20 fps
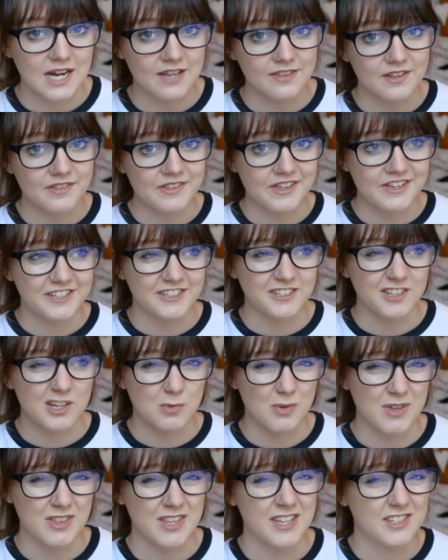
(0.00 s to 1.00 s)
and then they decide
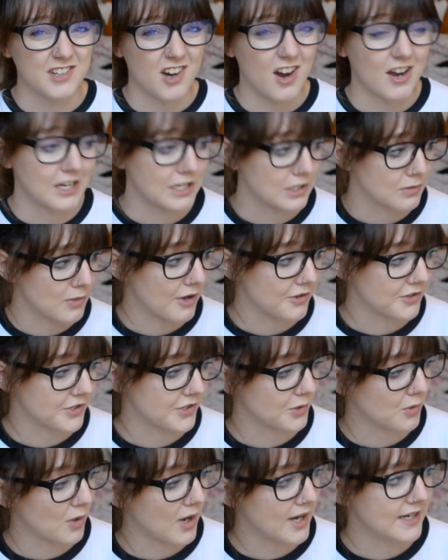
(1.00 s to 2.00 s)
when they die as well, so
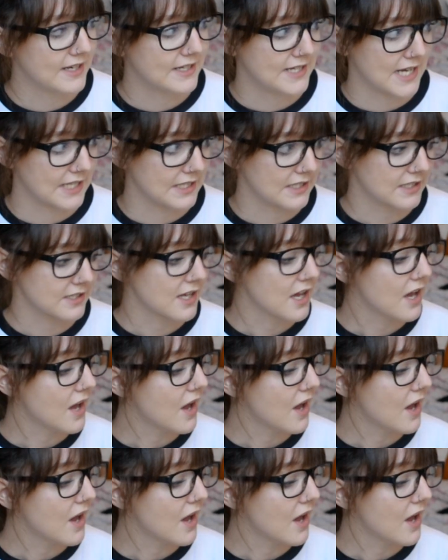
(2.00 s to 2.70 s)
it's quite intense.